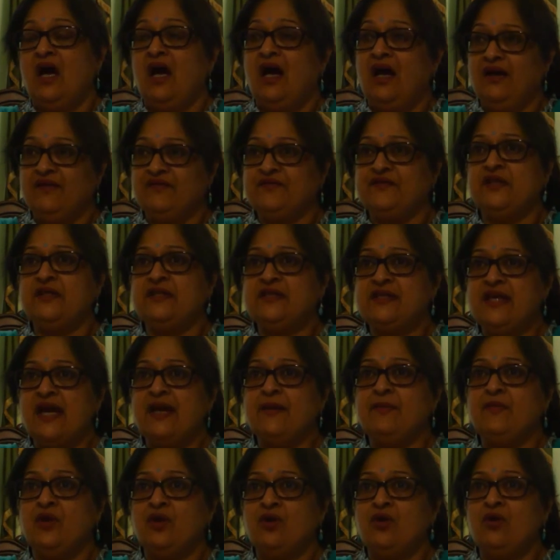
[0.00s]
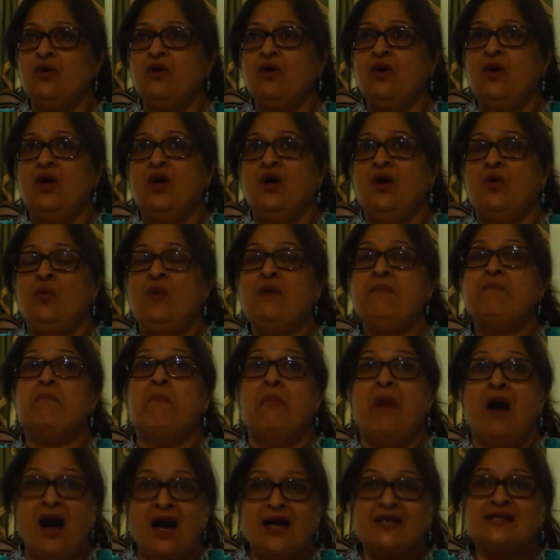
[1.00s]
Half the time, we
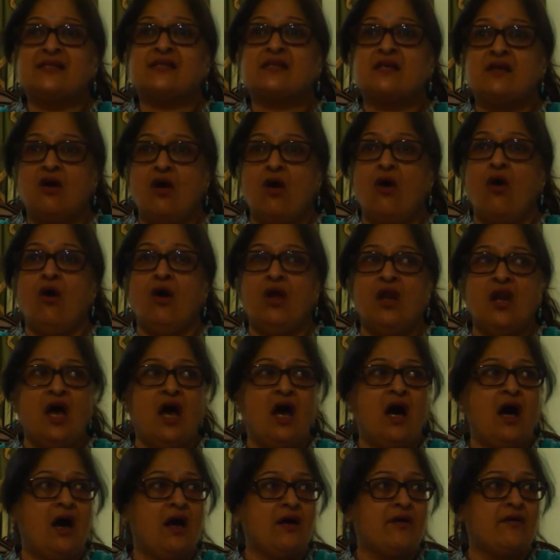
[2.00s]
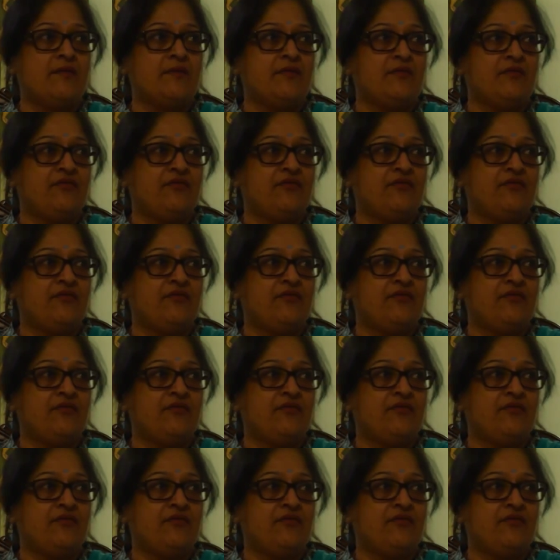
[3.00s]
mask all our